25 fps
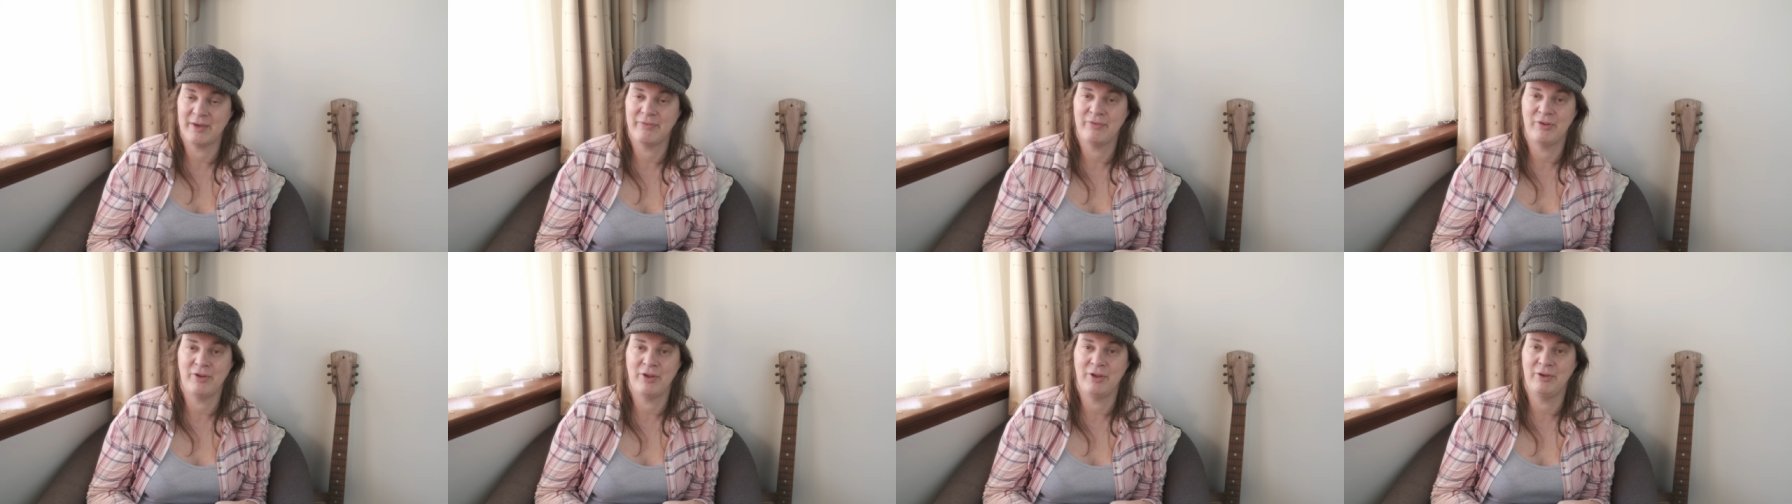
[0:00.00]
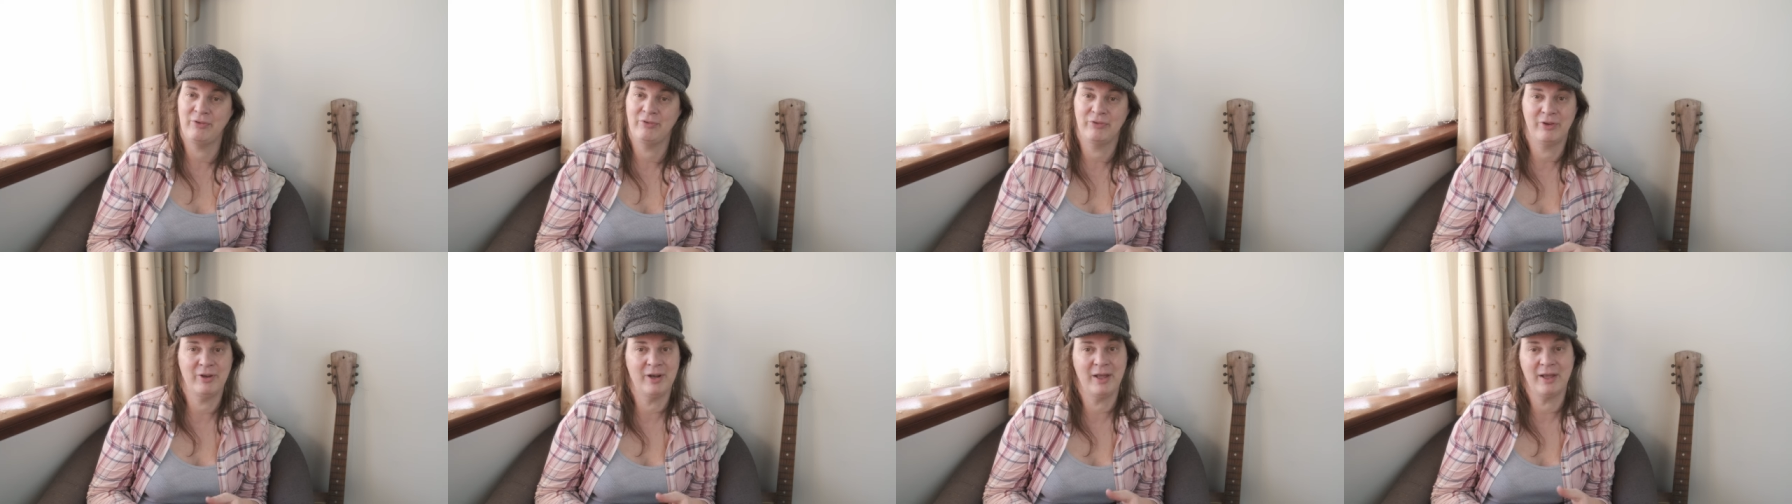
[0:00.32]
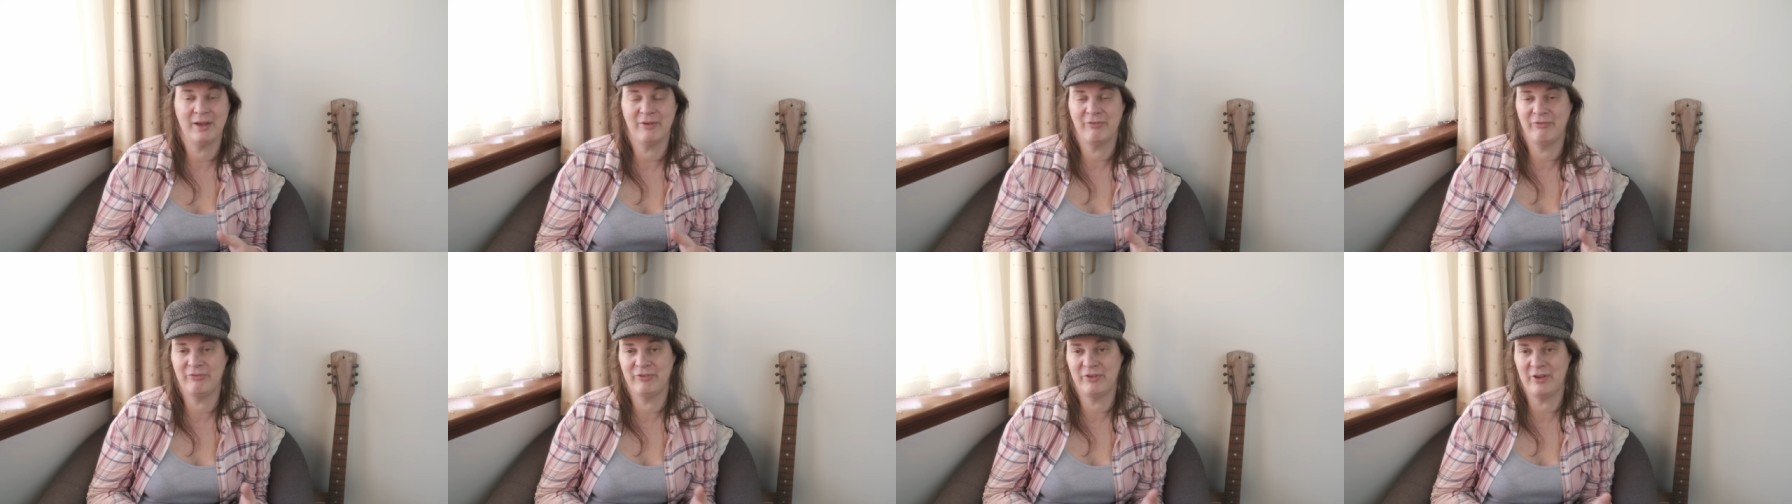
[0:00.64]
if you're using
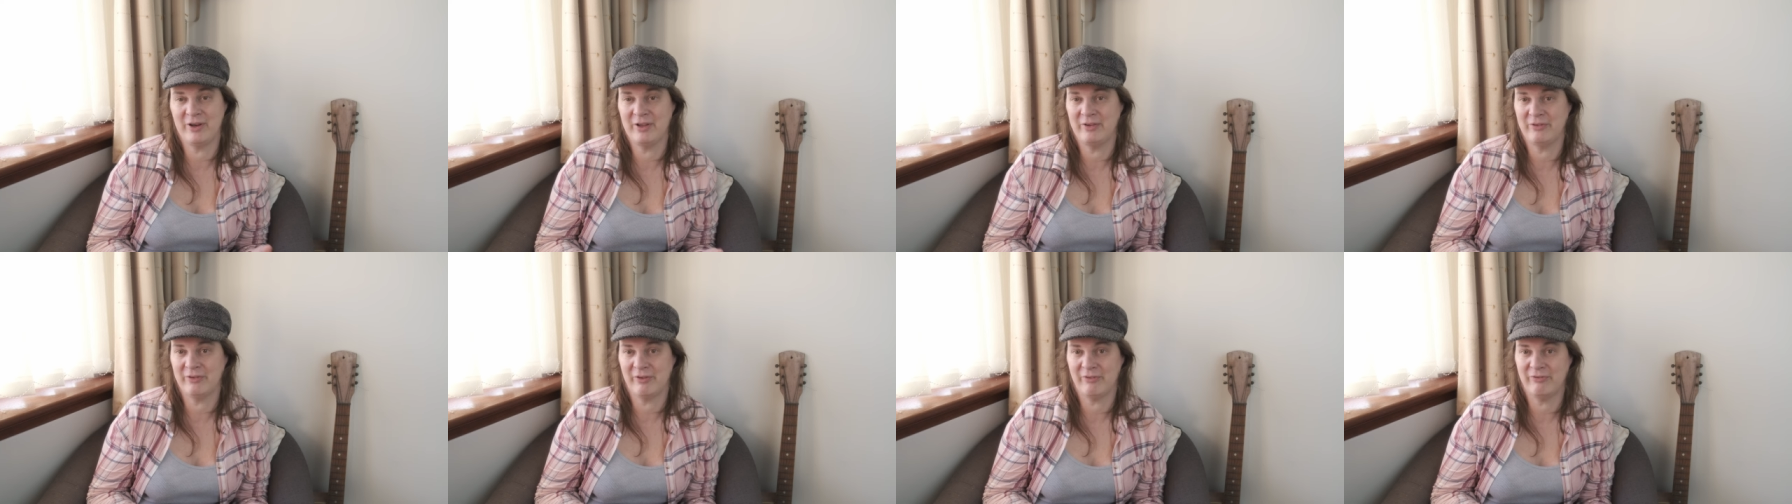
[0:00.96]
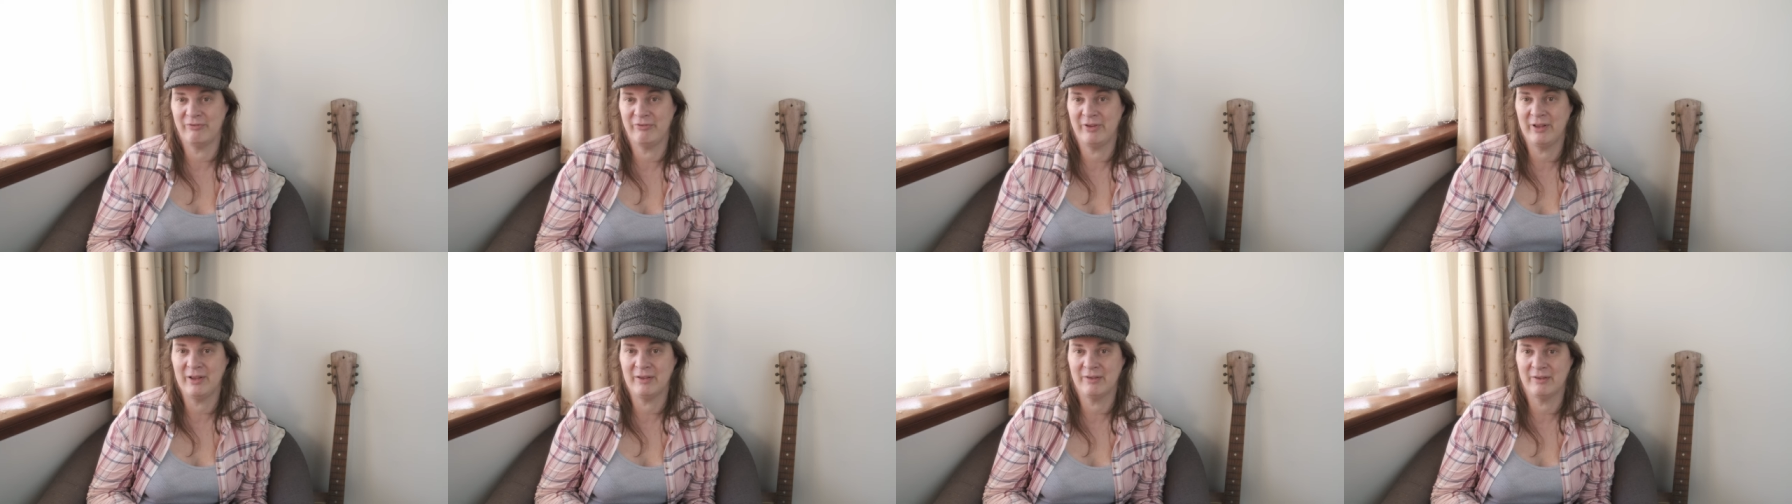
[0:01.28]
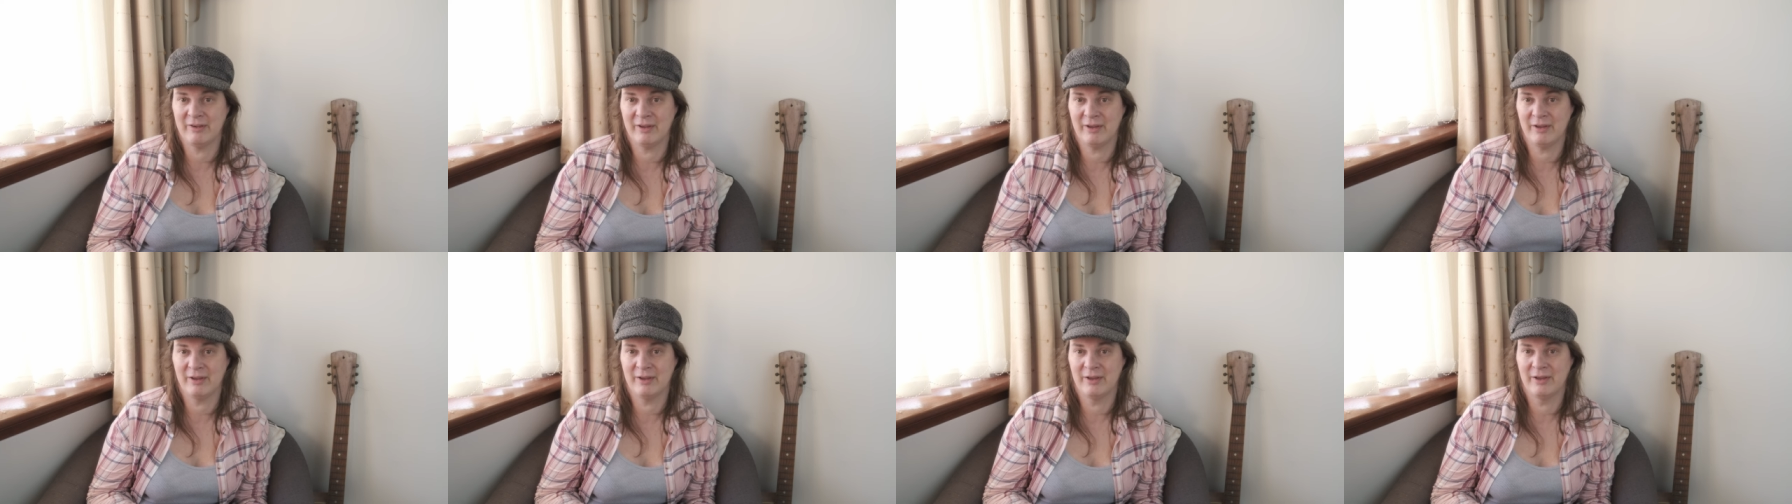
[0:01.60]
like a Cinesoft
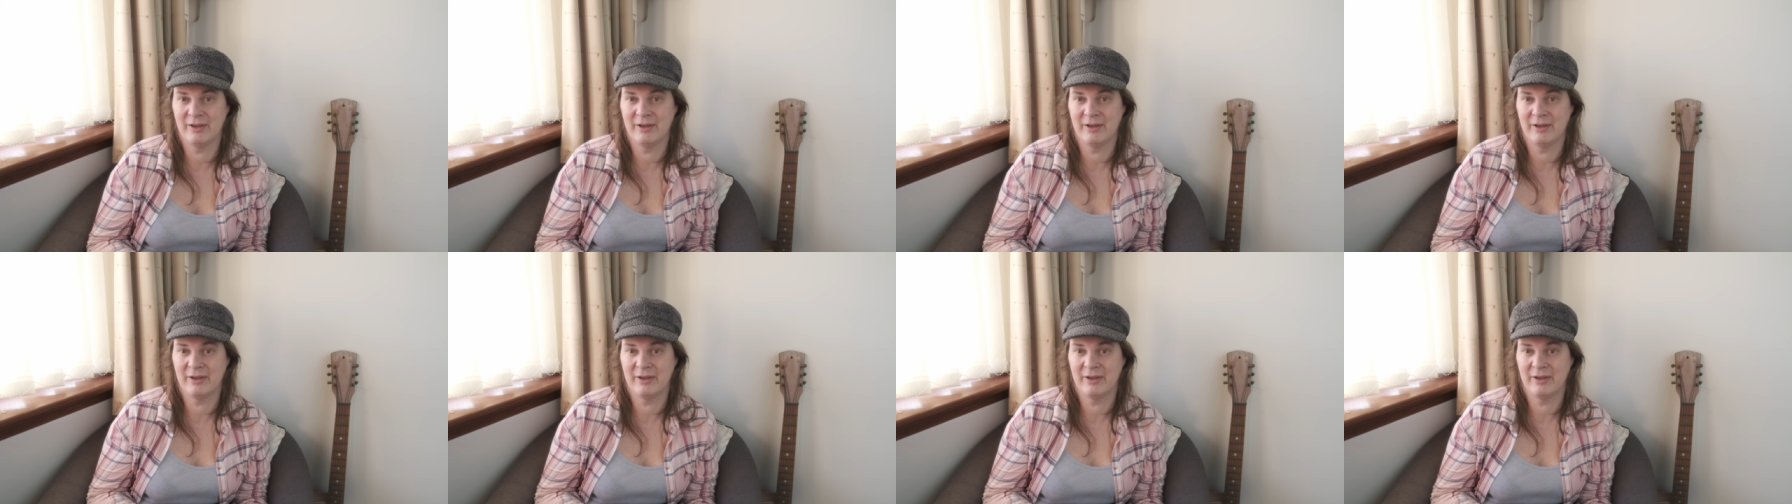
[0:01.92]
filter,